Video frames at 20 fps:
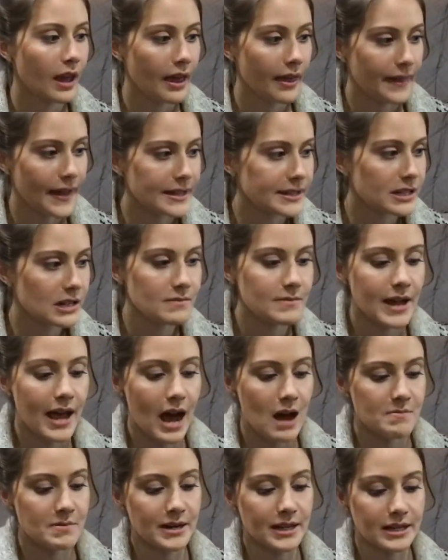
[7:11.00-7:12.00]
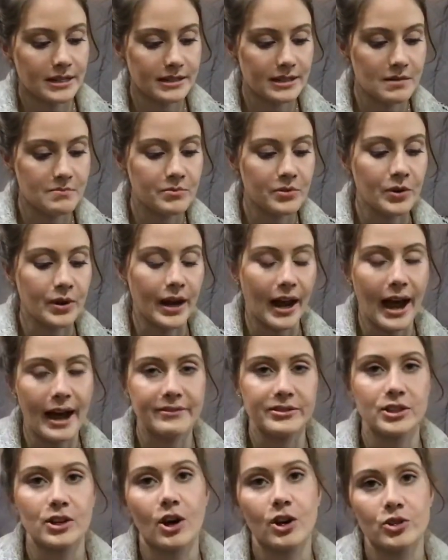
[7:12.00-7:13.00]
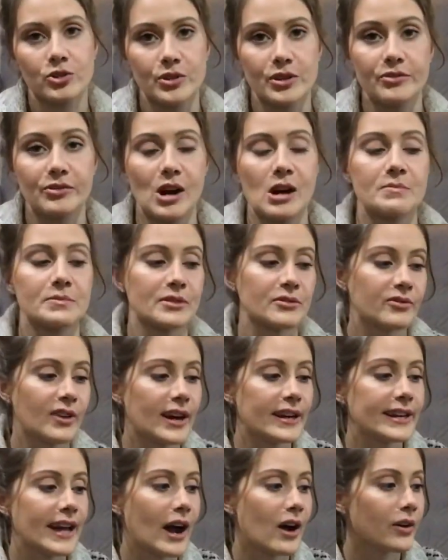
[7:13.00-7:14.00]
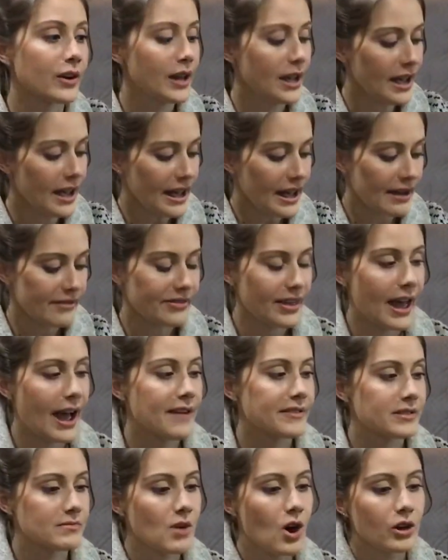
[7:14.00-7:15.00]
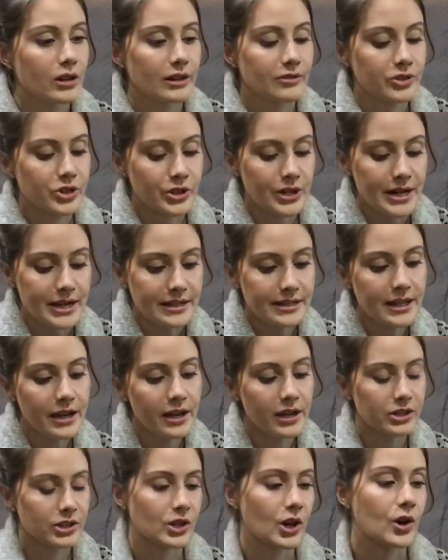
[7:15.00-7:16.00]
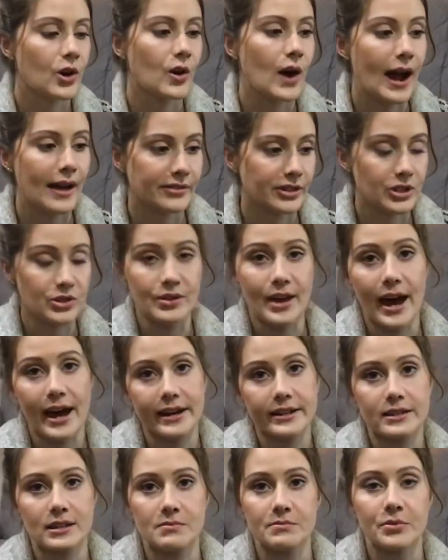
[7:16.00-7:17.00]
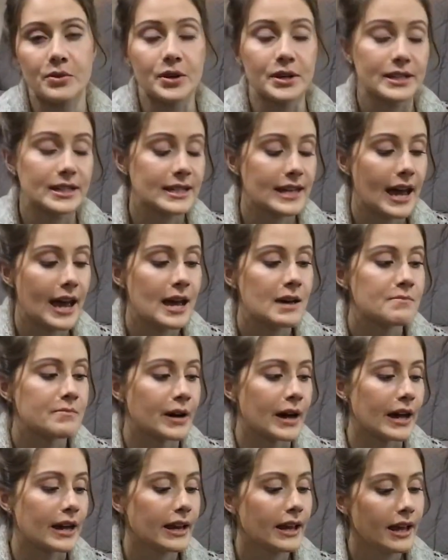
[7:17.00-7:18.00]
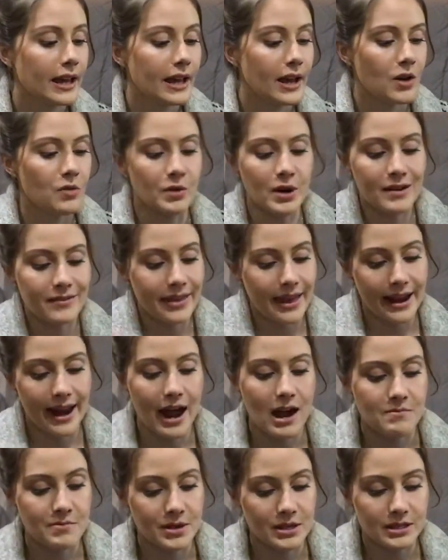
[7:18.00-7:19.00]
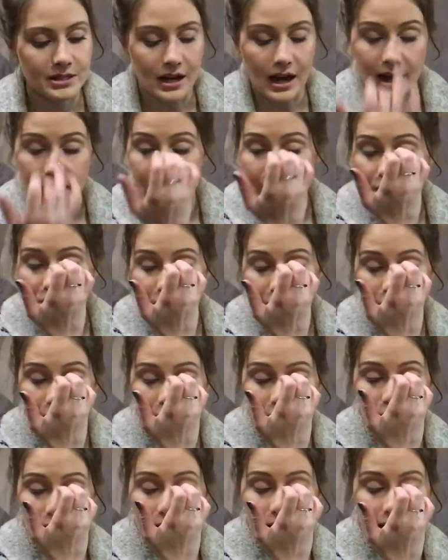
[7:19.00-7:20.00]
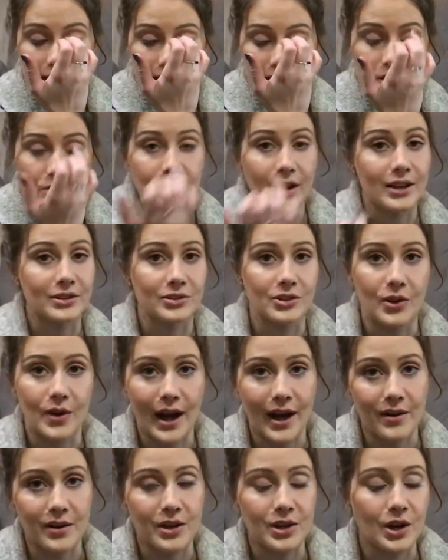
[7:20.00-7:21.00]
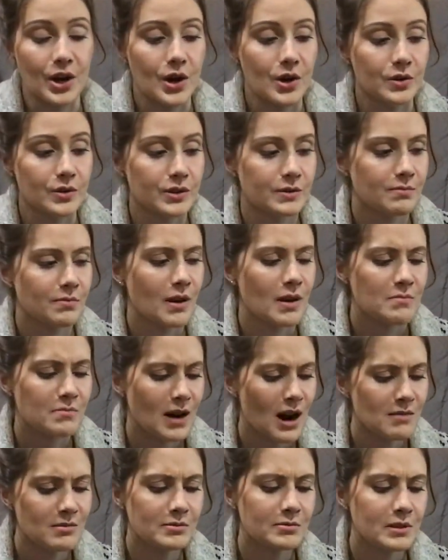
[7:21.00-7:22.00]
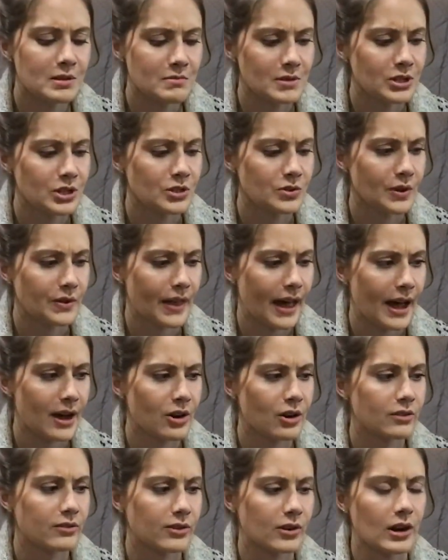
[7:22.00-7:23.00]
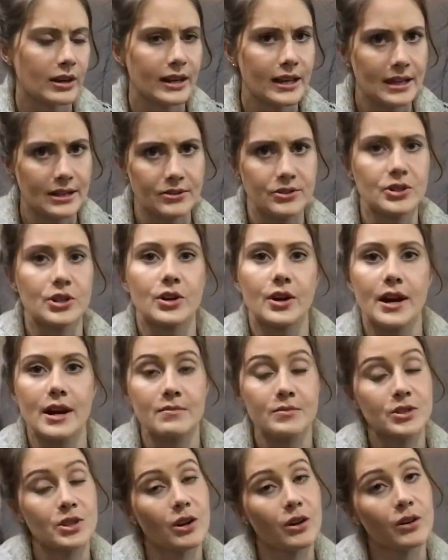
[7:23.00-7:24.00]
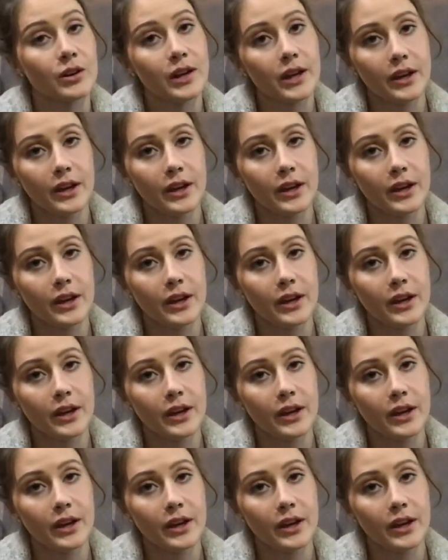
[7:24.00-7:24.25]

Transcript: that's going to be happening at some point. I have to call tree farms and find out if they have small enough trees, so I have to do that at some point today, but whenever that happens, I will let you guys know how it goes. Probably be doing that over on Instagram, so you